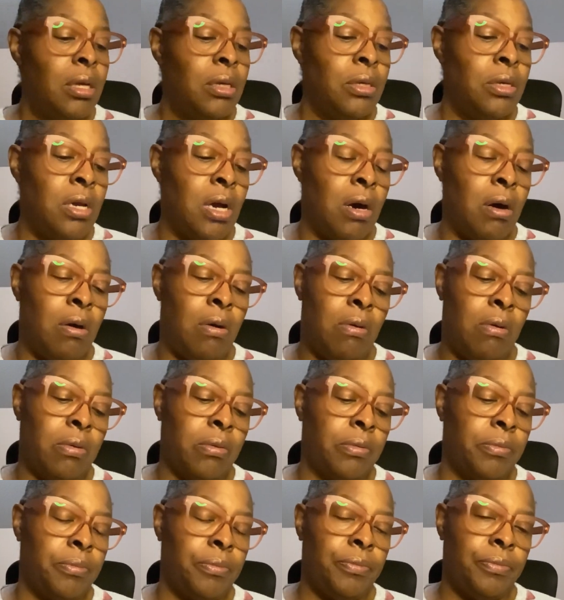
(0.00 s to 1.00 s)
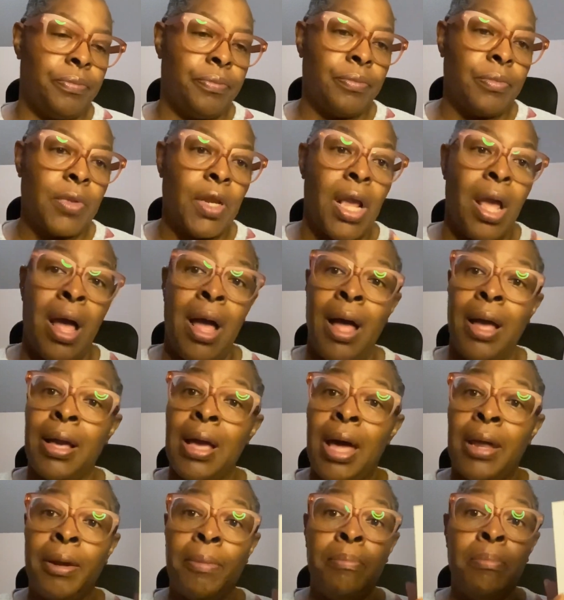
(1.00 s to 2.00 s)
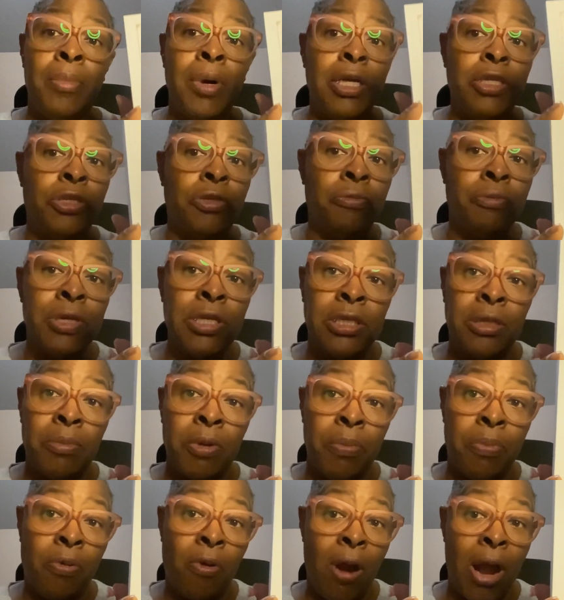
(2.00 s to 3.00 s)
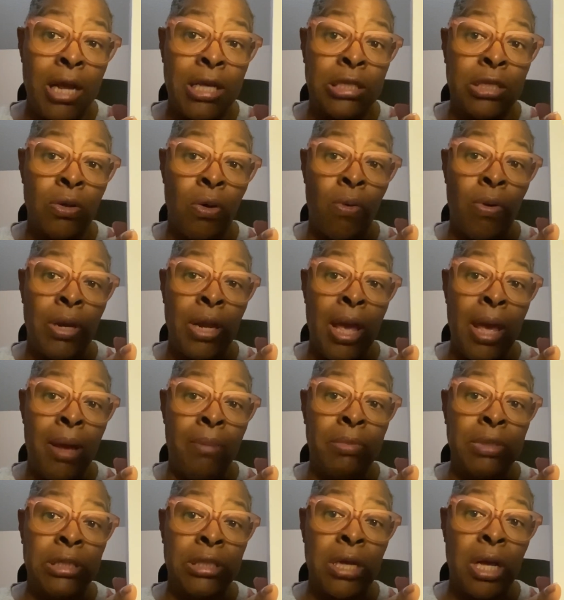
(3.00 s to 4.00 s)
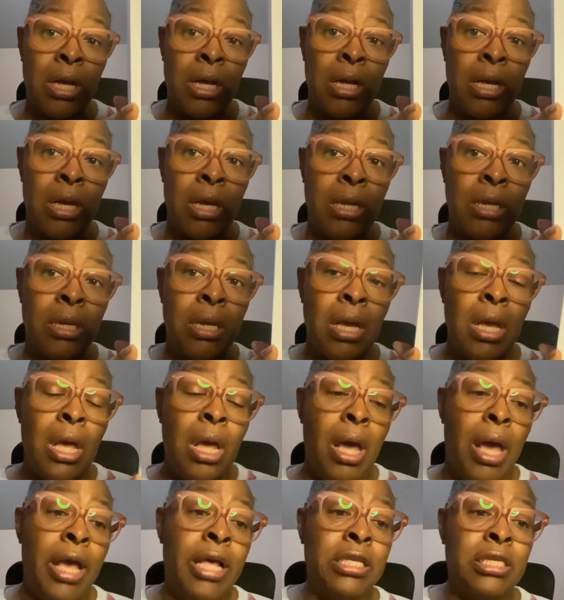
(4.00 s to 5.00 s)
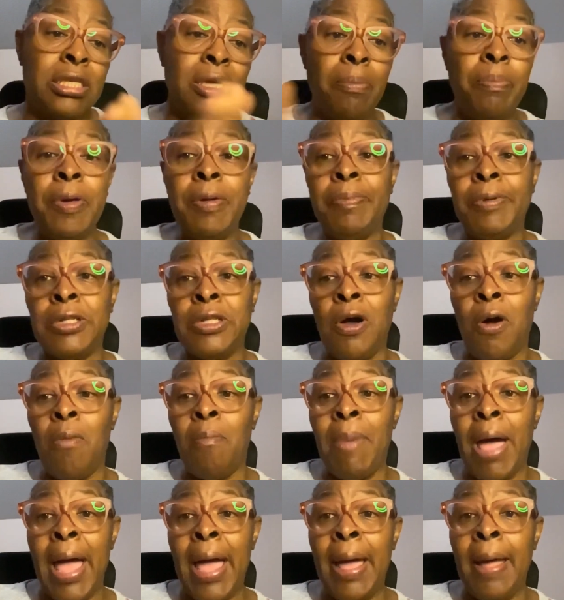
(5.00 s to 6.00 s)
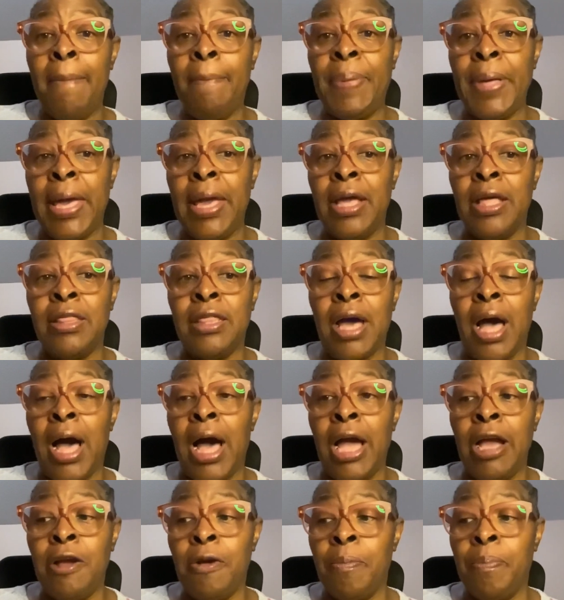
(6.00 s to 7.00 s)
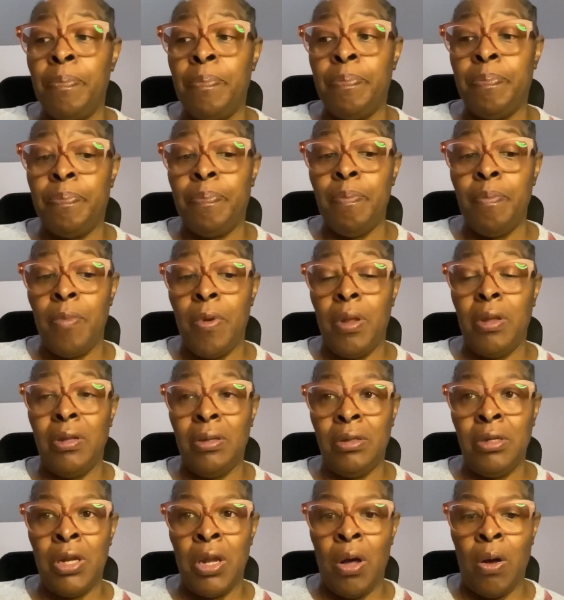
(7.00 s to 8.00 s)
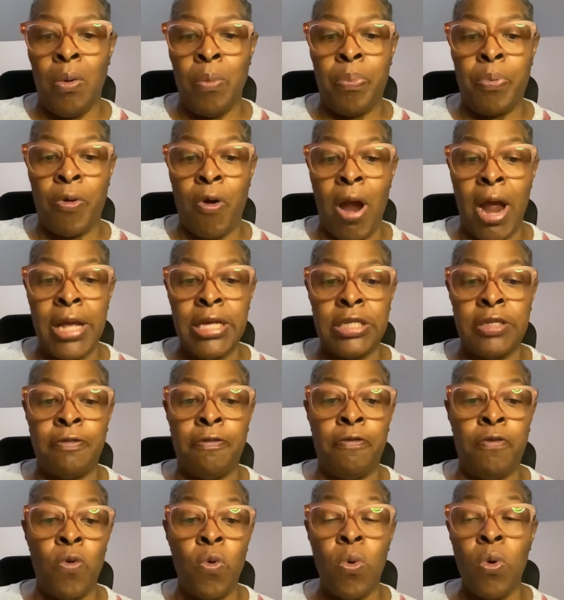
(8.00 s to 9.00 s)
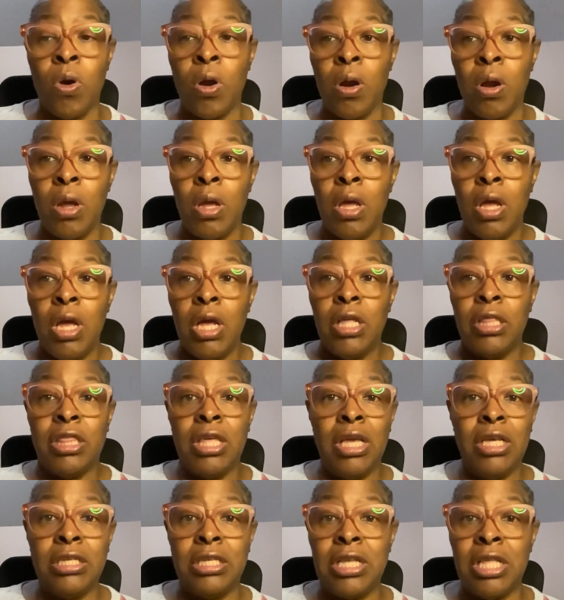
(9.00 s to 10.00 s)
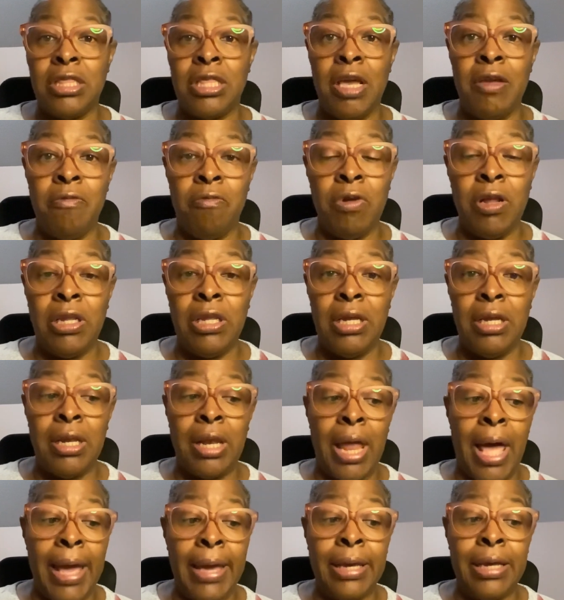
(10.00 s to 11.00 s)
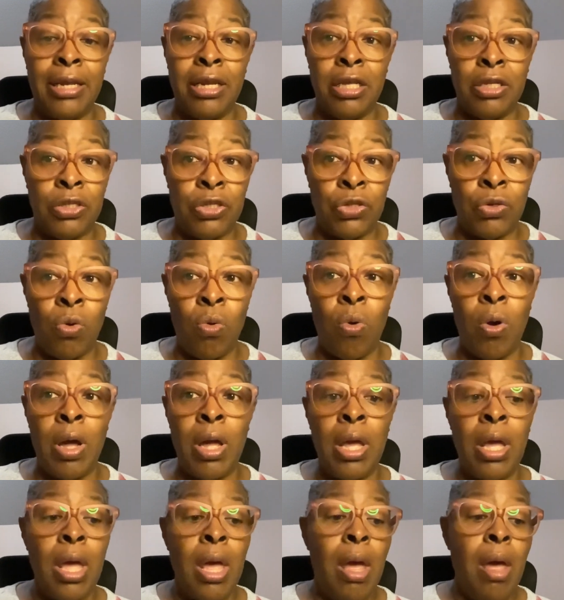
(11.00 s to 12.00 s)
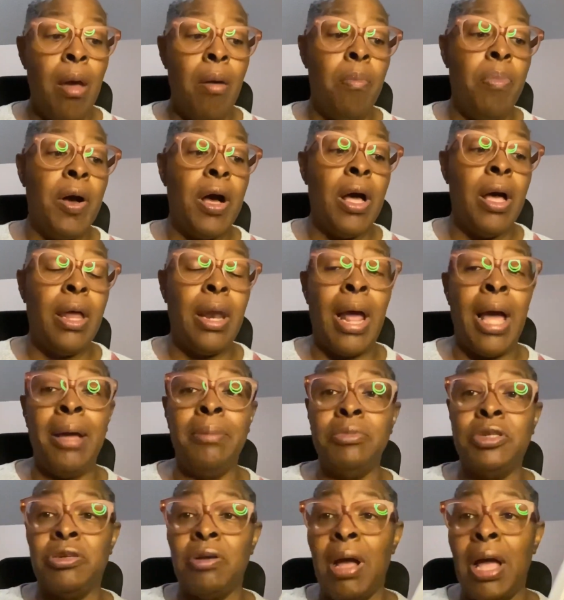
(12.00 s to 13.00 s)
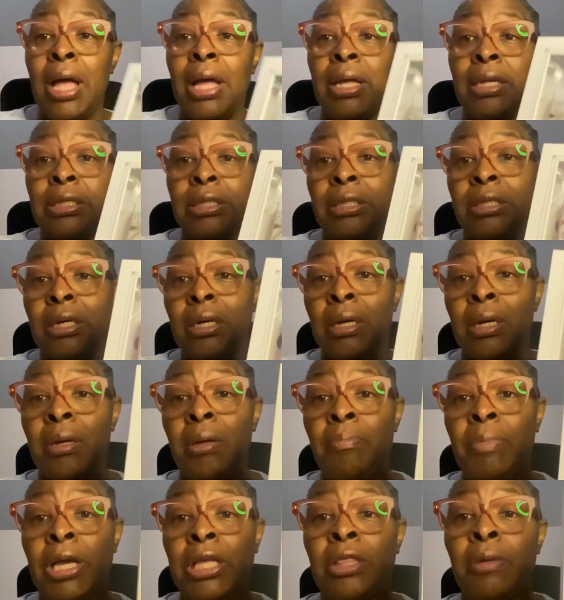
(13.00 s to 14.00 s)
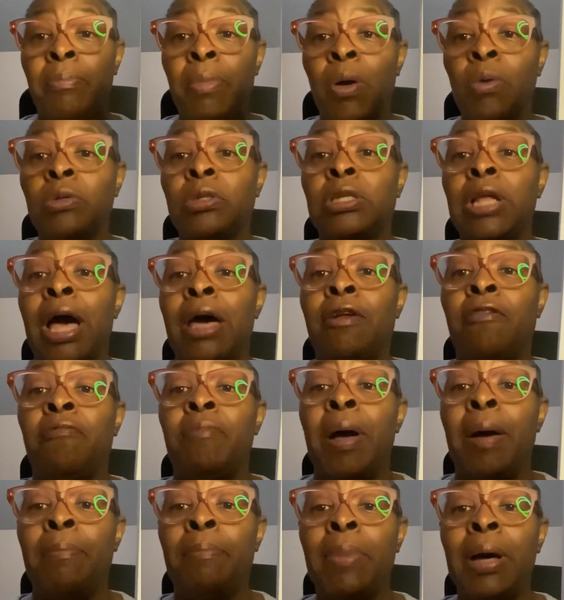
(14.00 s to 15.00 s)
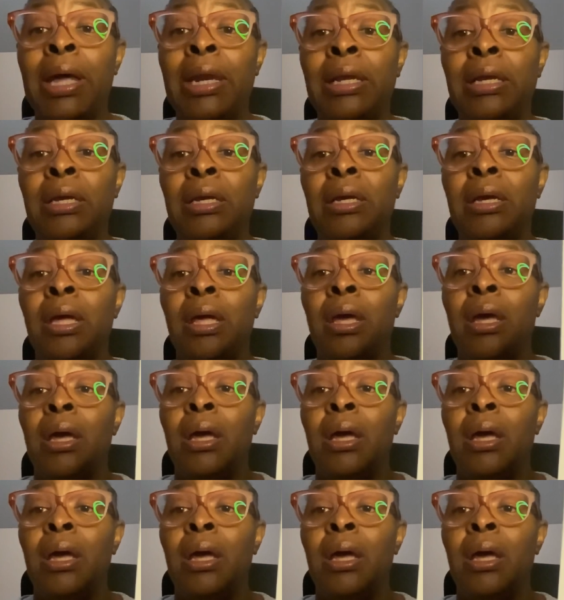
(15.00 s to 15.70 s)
Y'all, I got a much reasonable price on Amazon. And some people don't mind paying the higher, price for things that they really like and enjoy. But I'm trying to make the most out of my money.